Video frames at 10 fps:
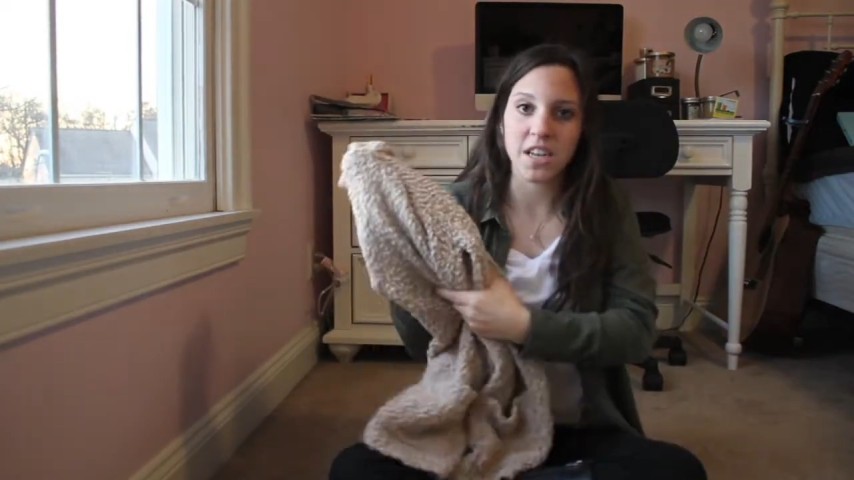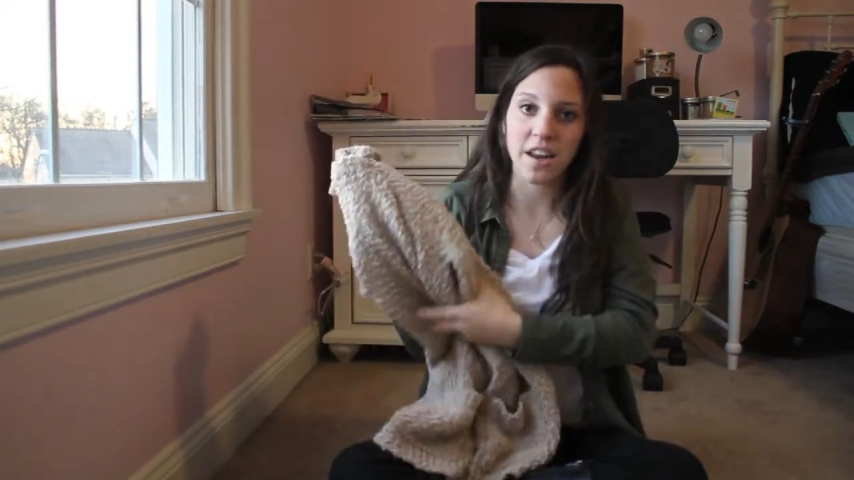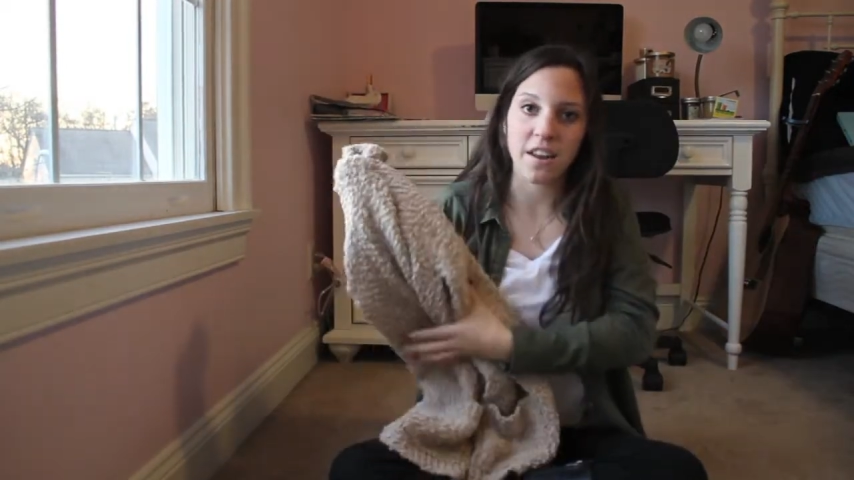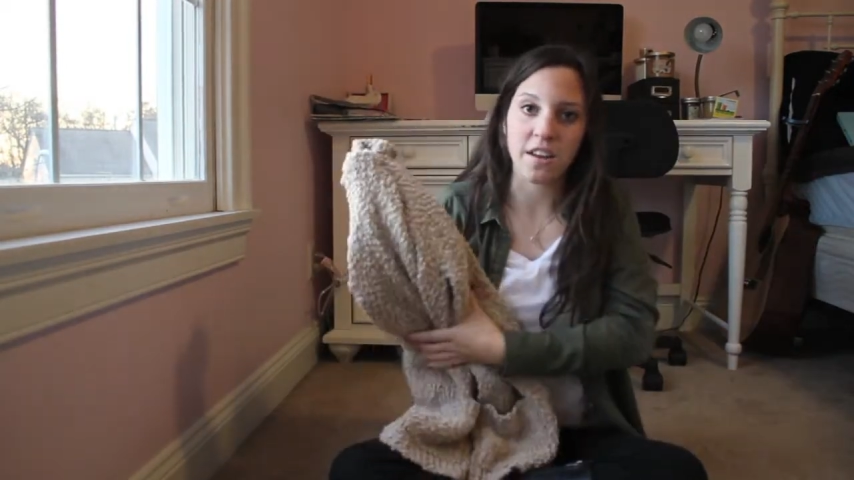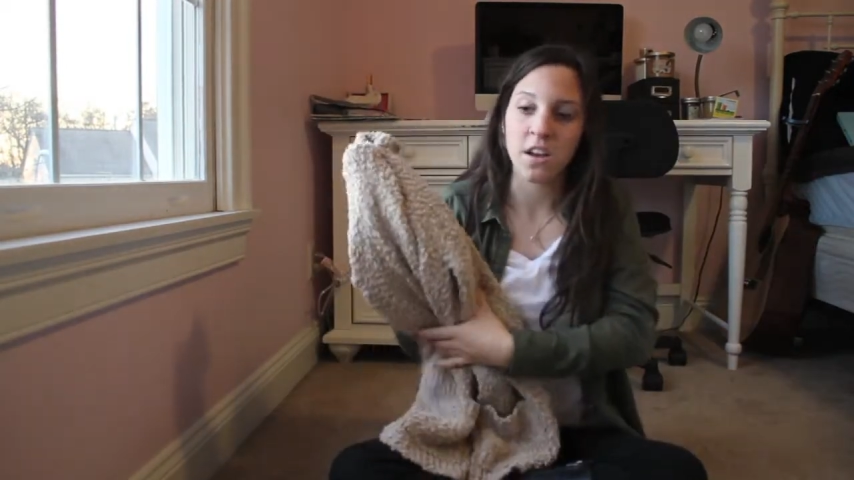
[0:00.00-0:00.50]

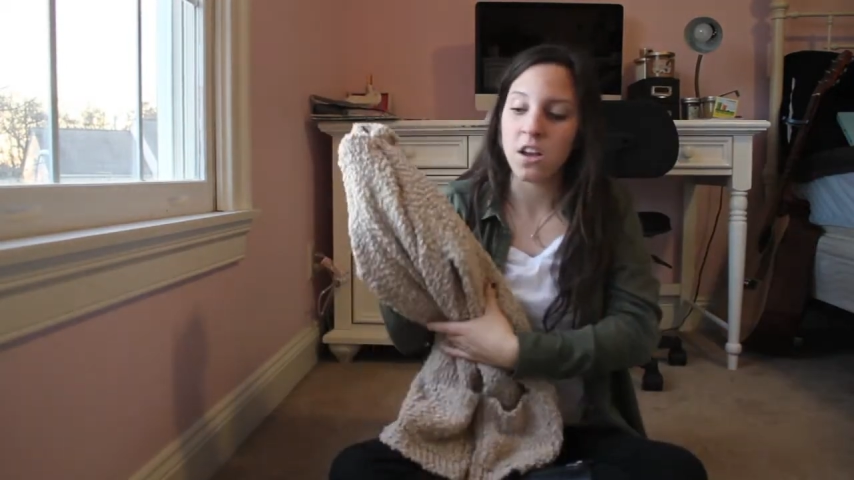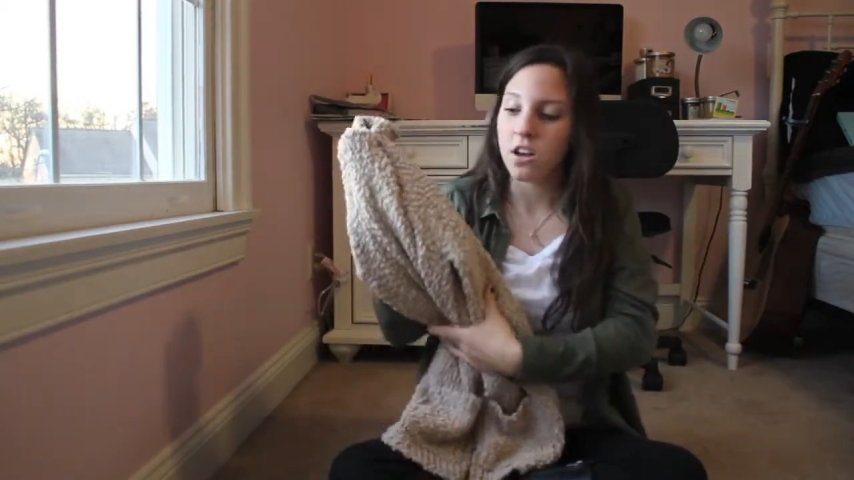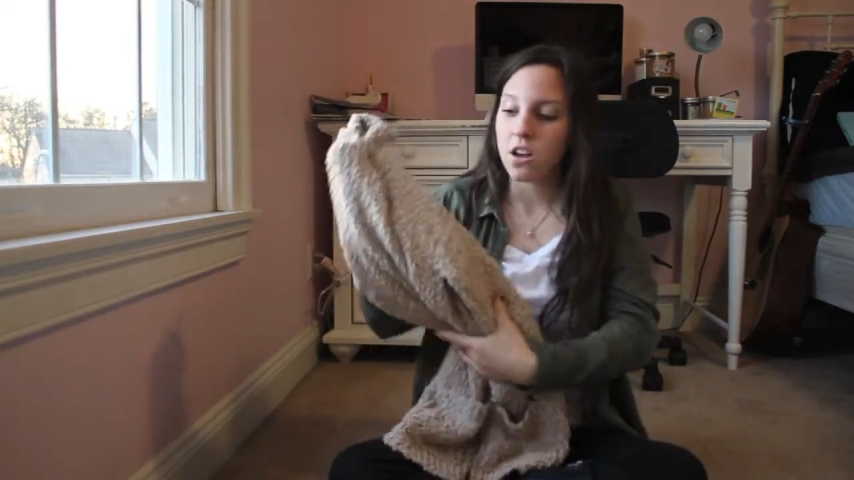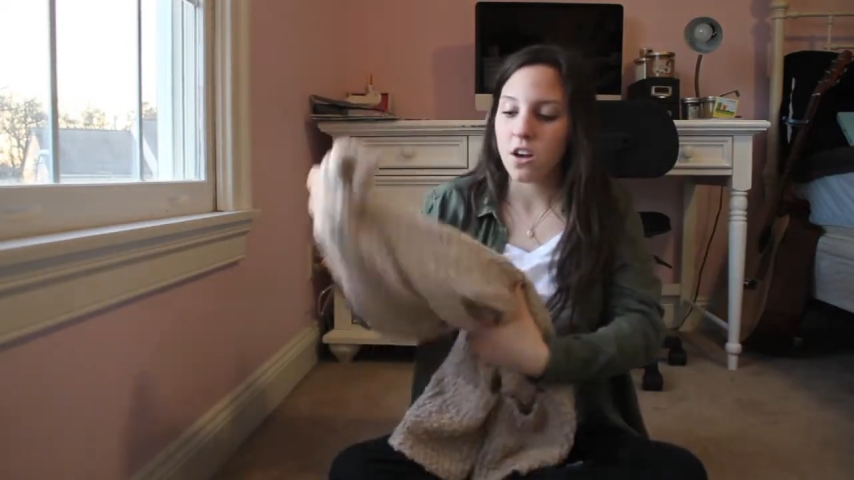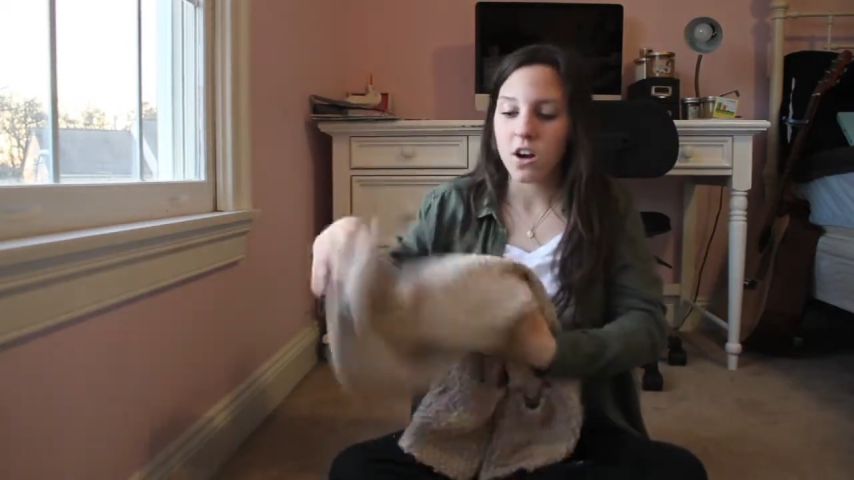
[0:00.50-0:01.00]
getting
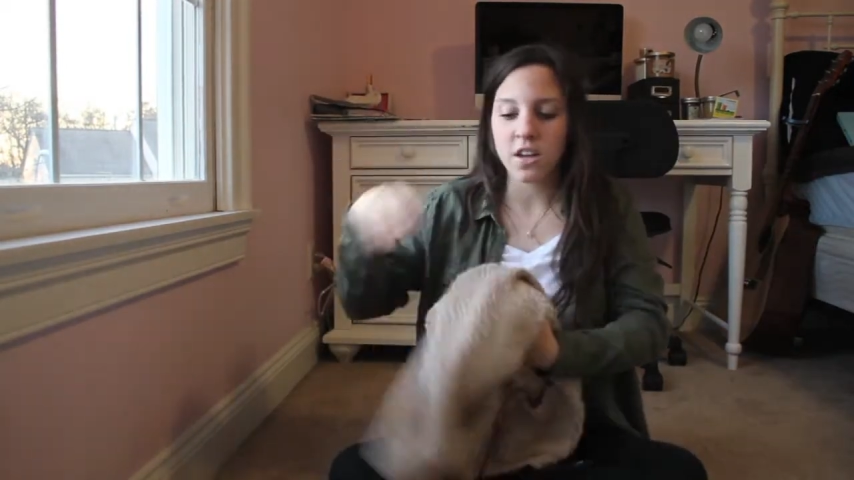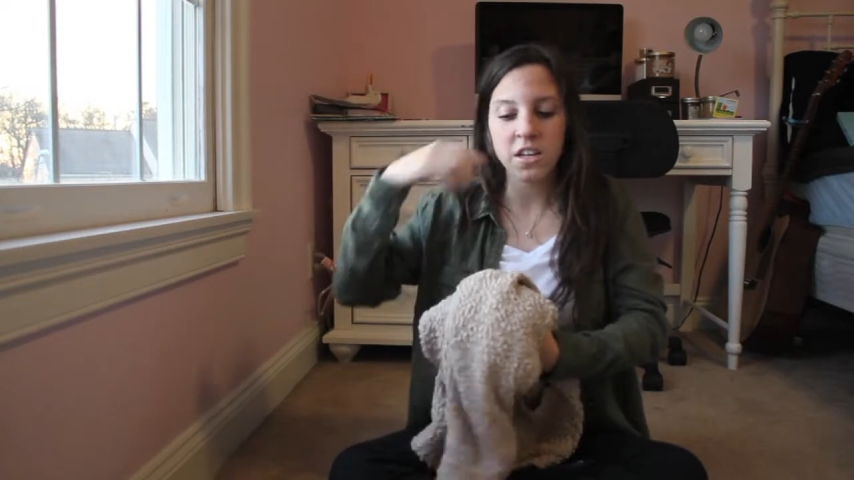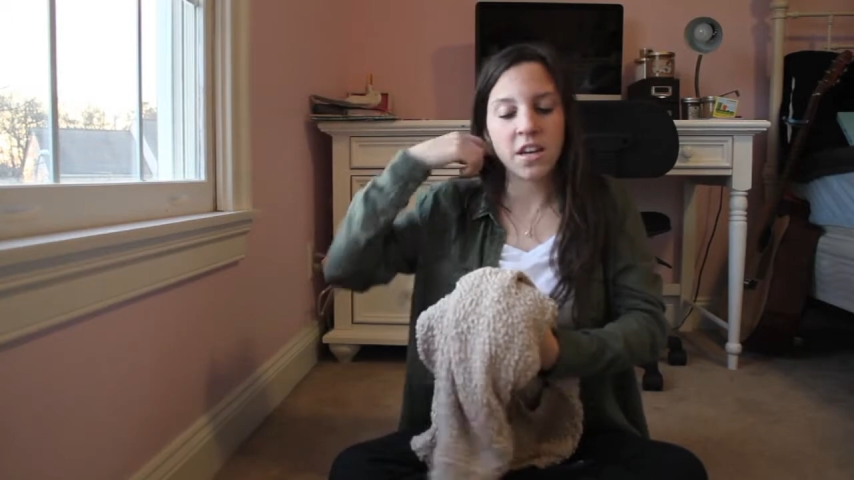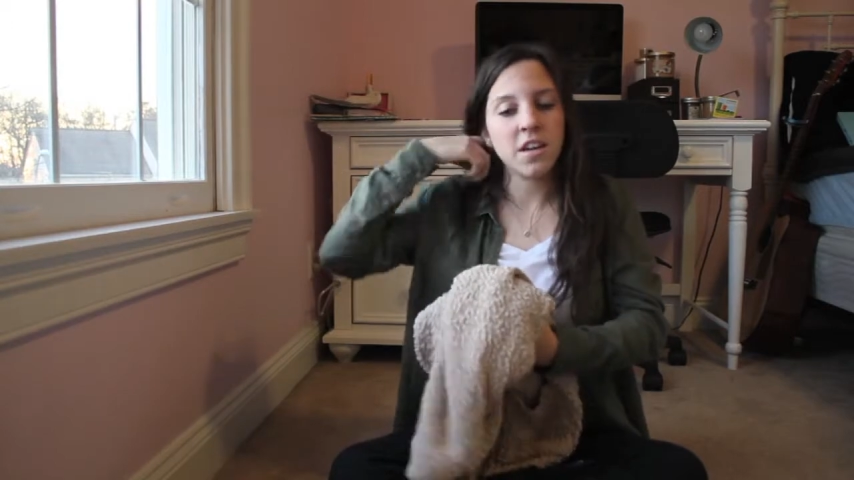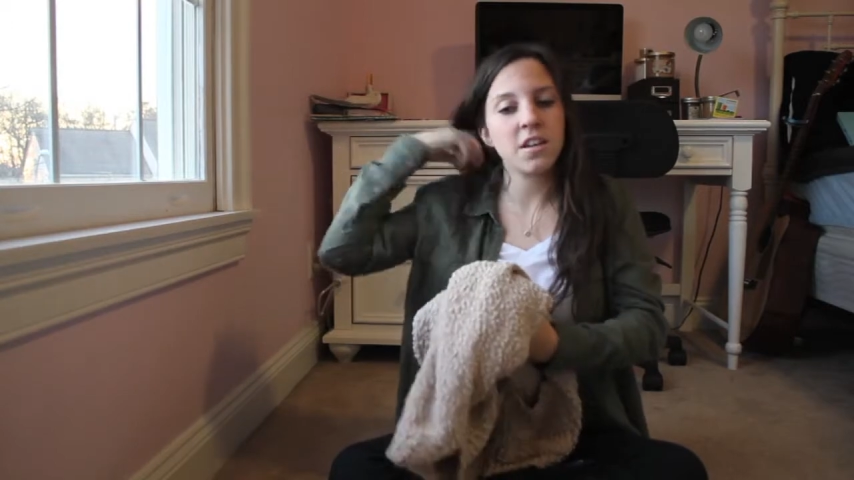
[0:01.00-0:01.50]

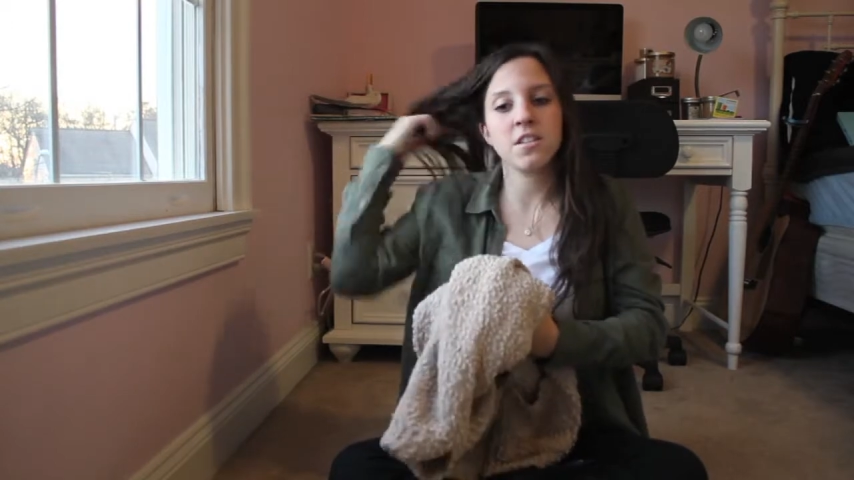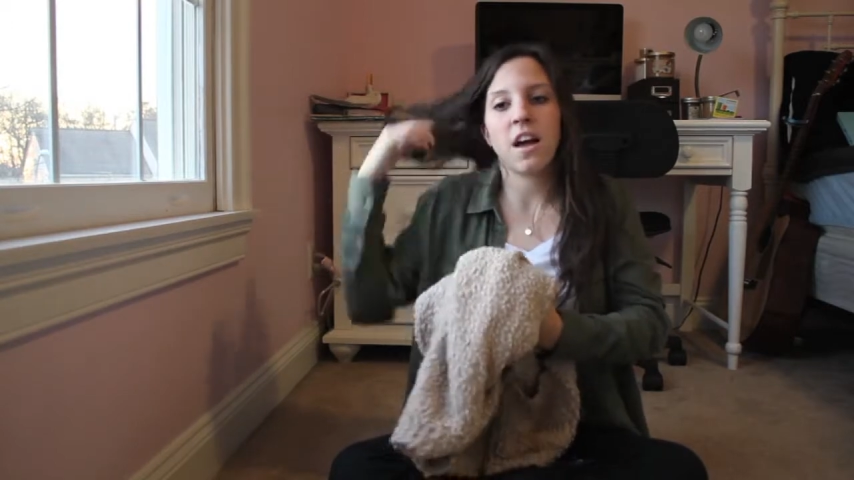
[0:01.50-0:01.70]
cardigans.